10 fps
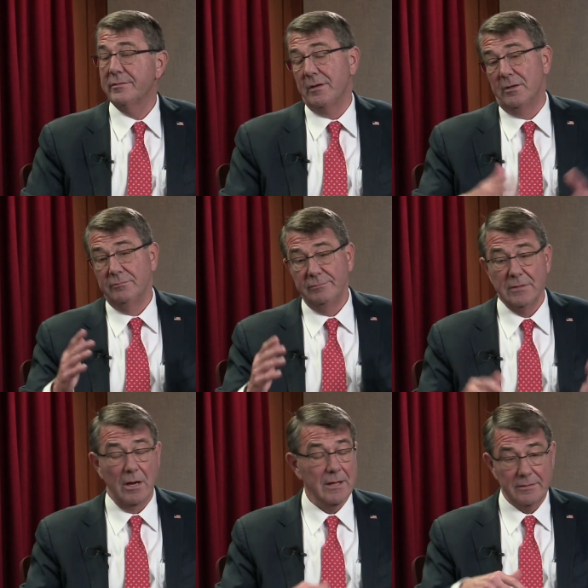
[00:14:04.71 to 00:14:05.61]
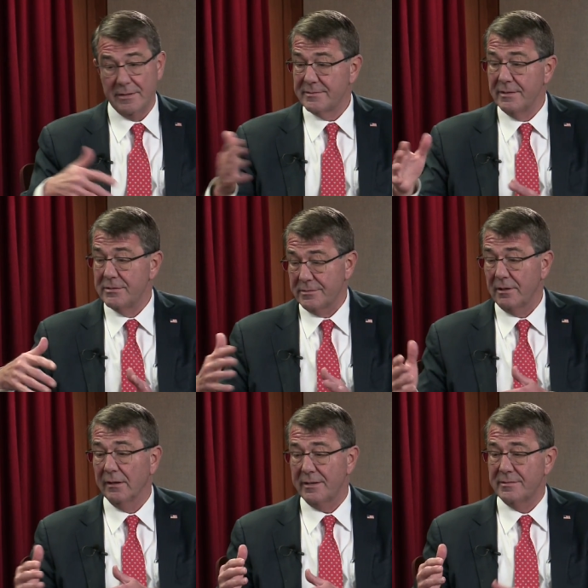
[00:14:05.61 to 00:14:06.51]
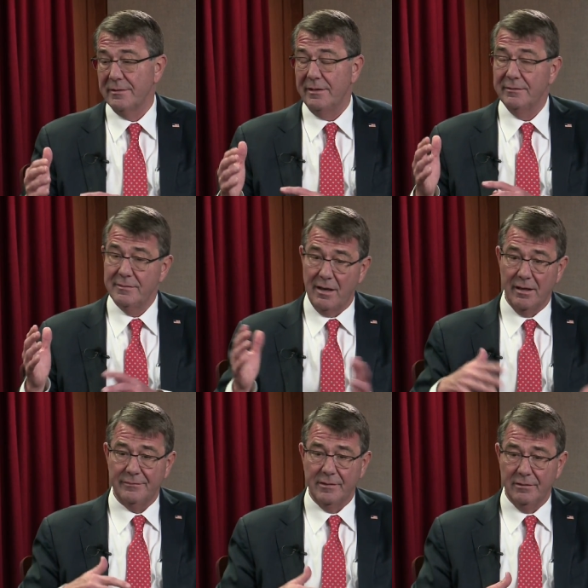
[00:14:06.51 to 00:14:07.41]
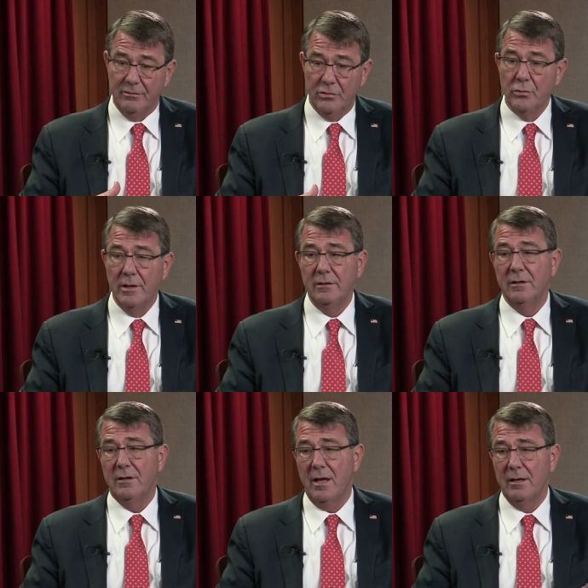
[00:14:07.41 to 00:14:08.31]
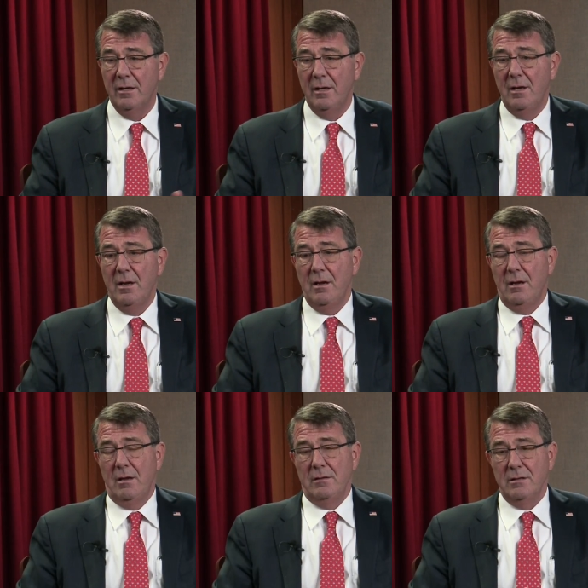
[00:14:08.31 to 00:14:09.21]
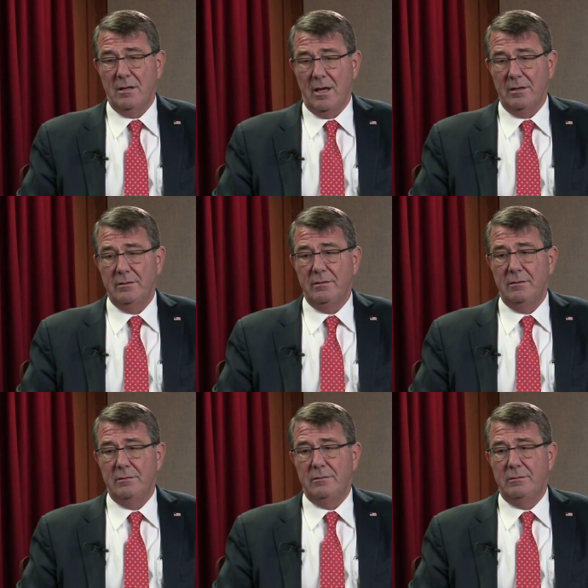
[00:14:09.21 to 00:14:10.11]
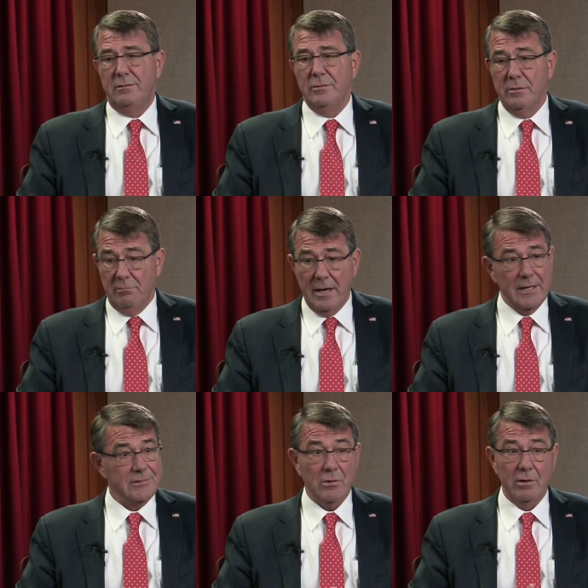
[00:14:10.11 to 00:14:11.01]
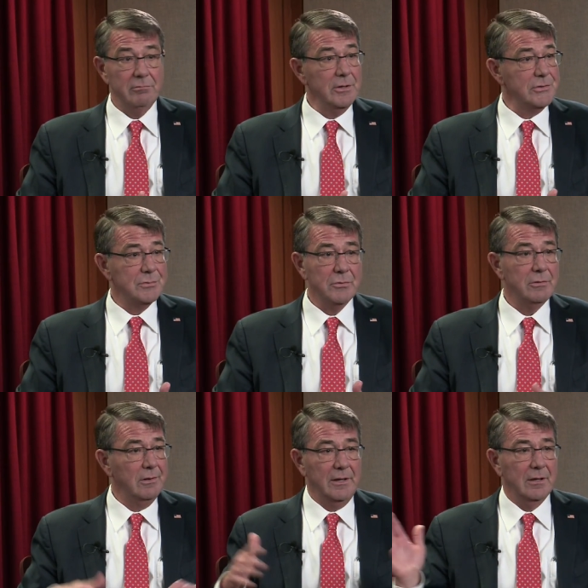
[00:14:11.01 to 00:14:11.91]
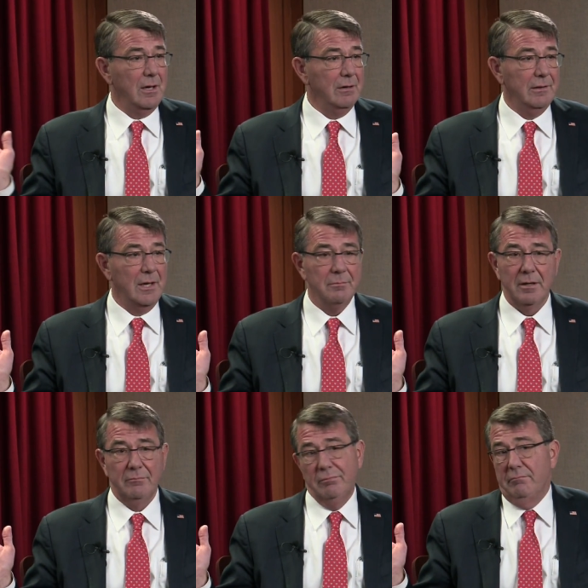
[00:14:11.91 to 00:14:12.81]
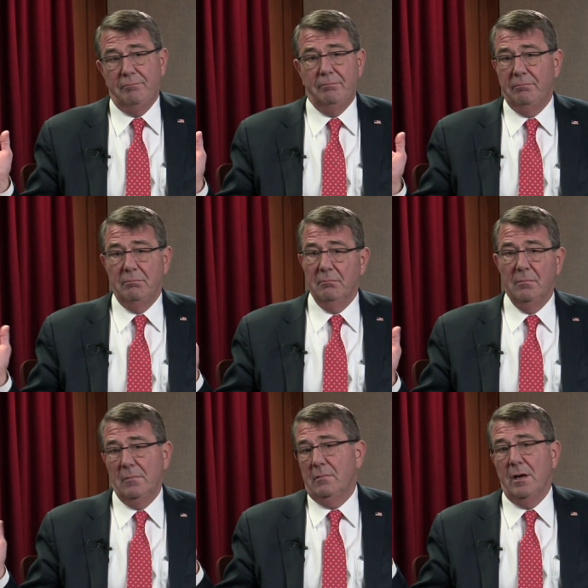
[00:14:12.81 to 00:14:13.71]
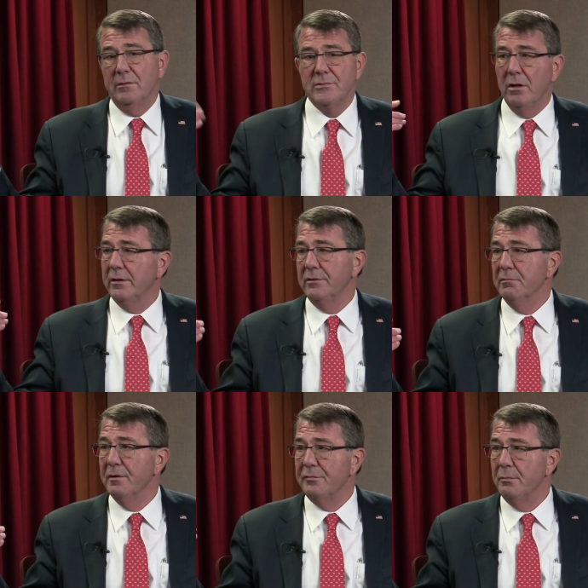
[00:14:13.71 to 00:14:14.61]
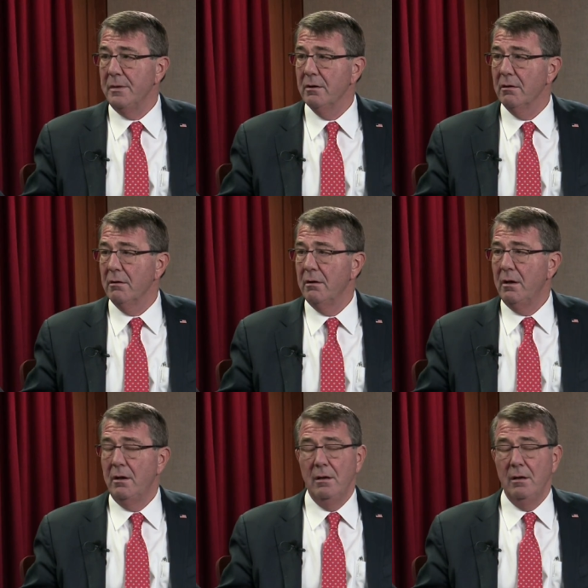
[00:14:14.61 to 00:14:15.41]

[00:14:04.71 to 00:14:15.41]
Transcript: So so it's a, just a lesson that it's not enough to do it. You gotta you gotta do it right. And it's gone real smoothly, and I don't think anybody you know it's all in the rearview mirror